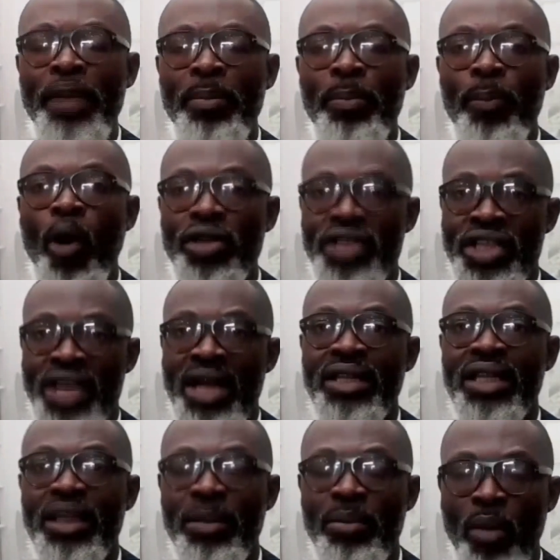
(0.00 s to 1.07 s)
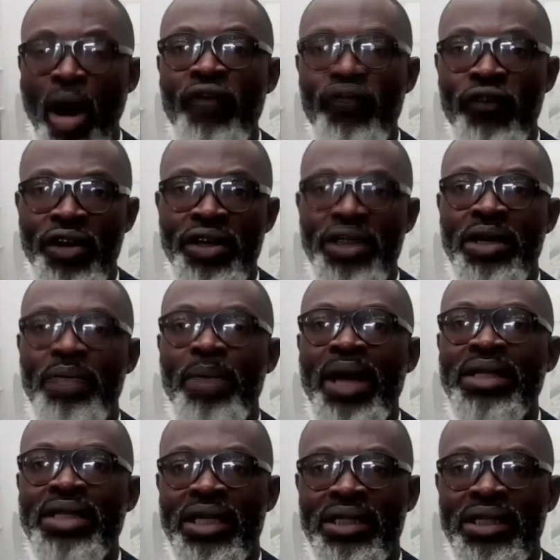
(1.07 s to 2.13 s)
importantly, more
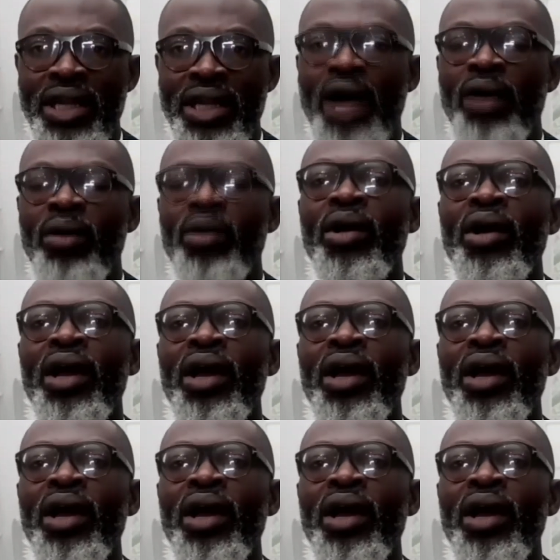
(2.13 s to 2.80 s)
fundamental now,